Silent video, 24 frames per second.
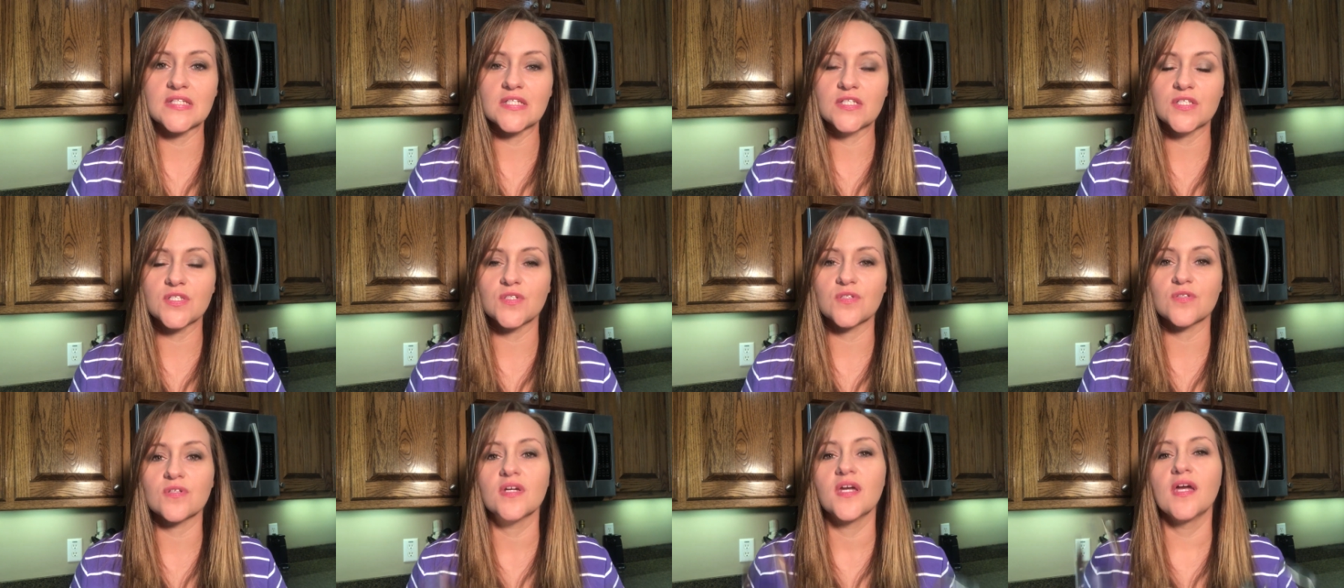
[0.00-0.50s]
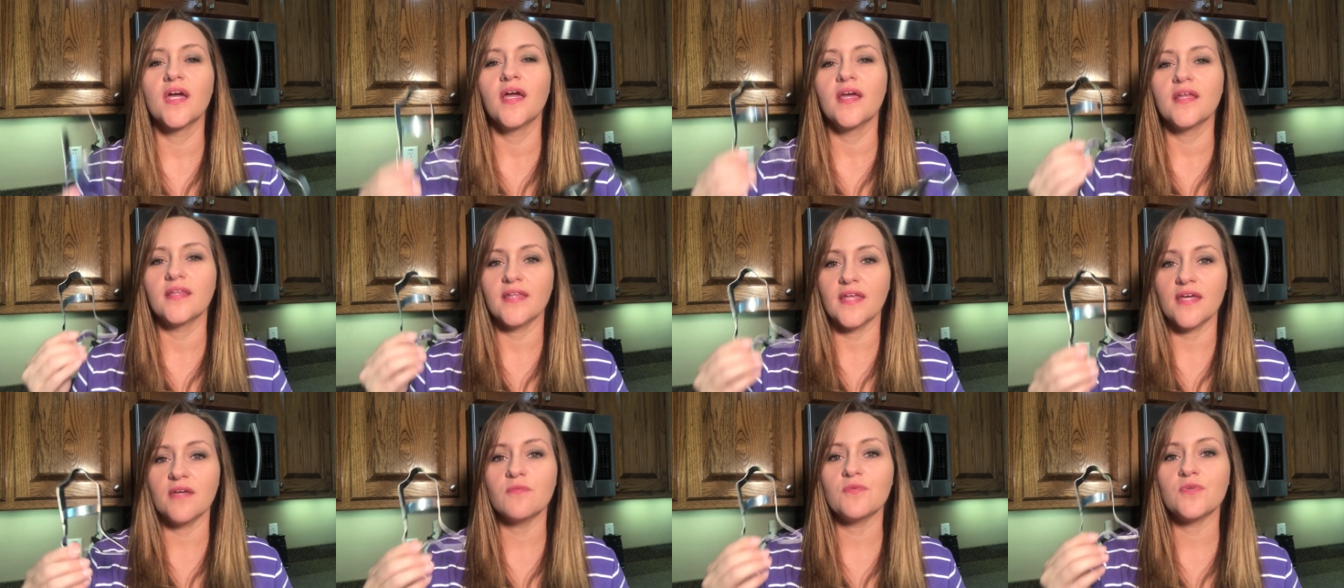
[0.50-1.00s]
Easter,
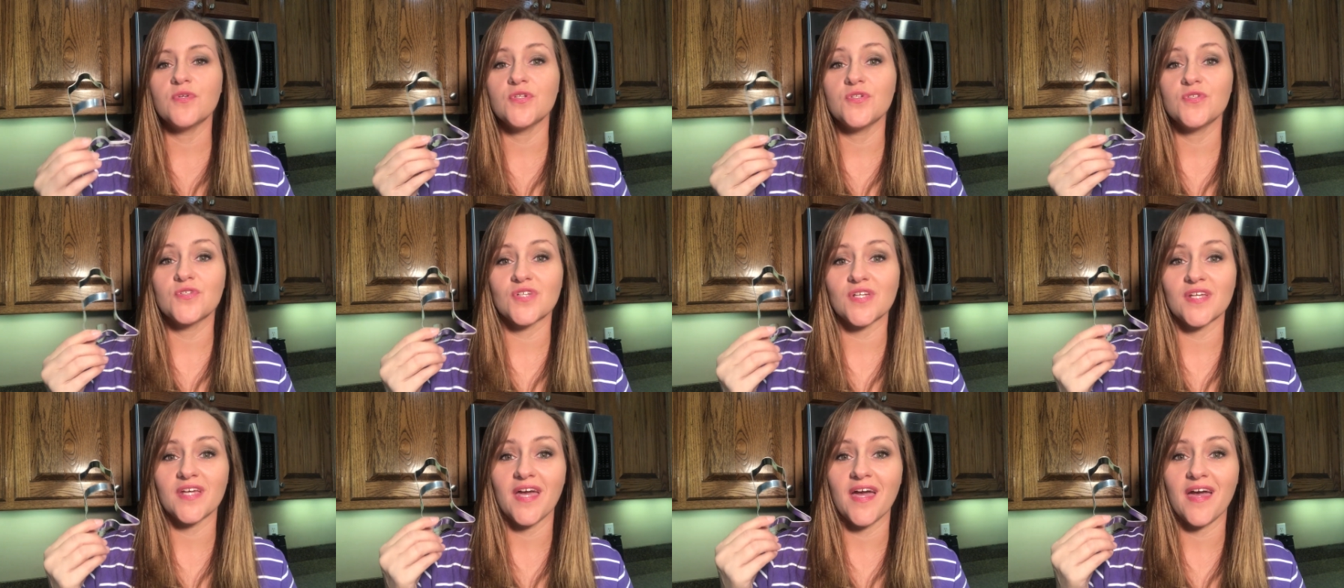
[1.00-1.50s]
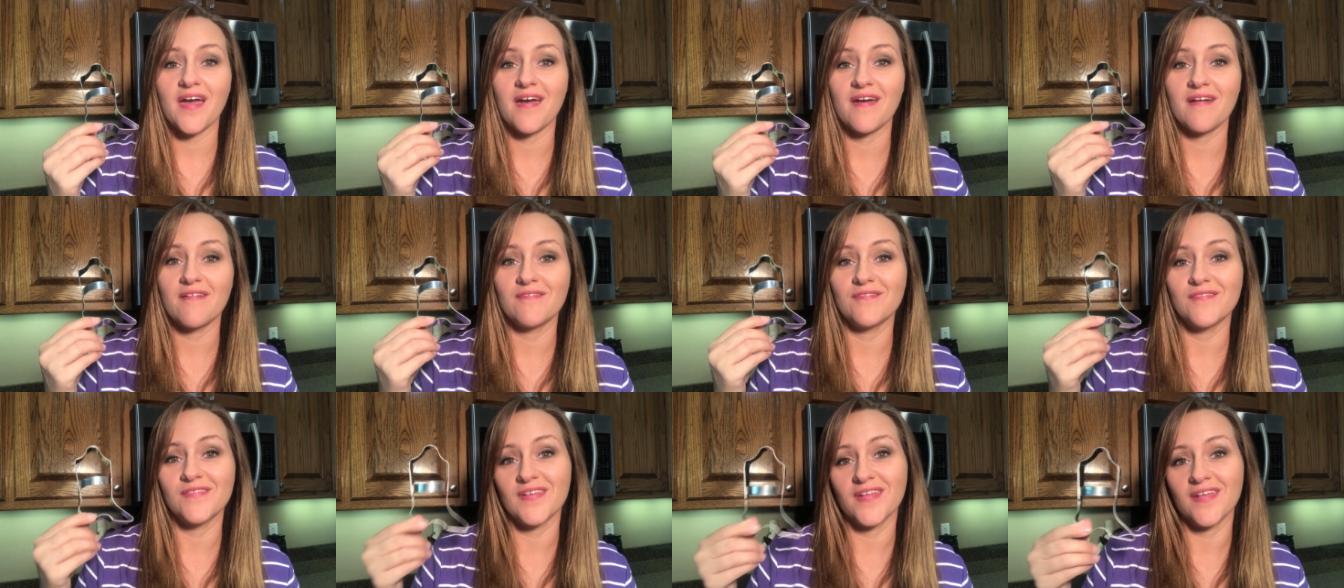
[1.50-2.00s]
they will usually
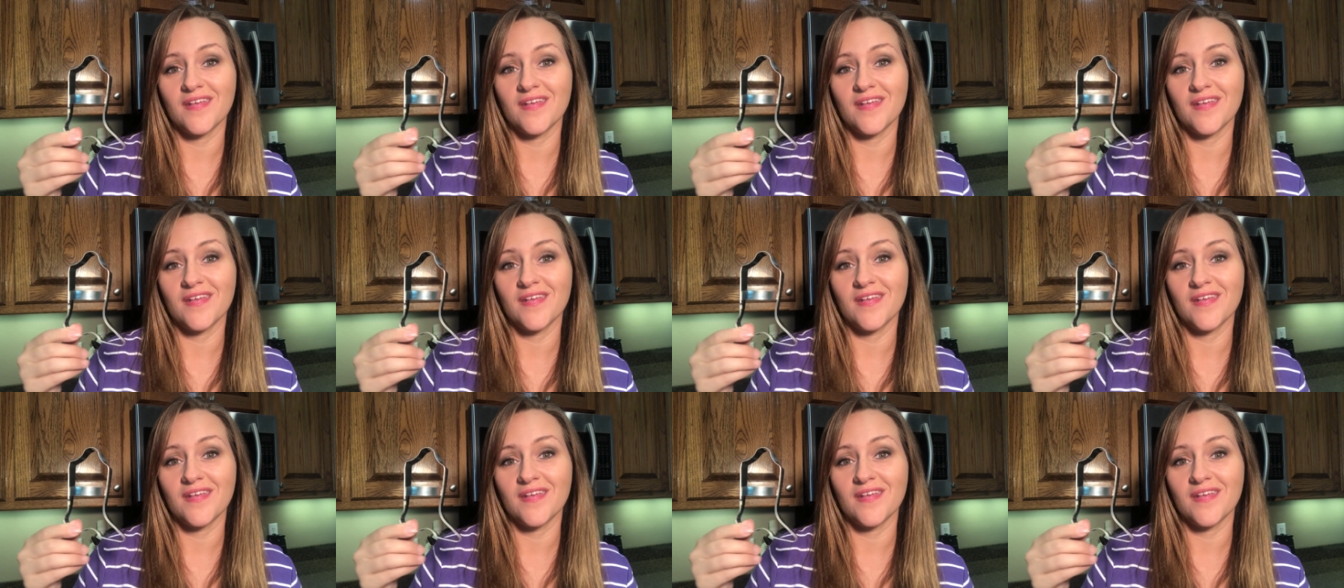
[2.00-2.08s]
have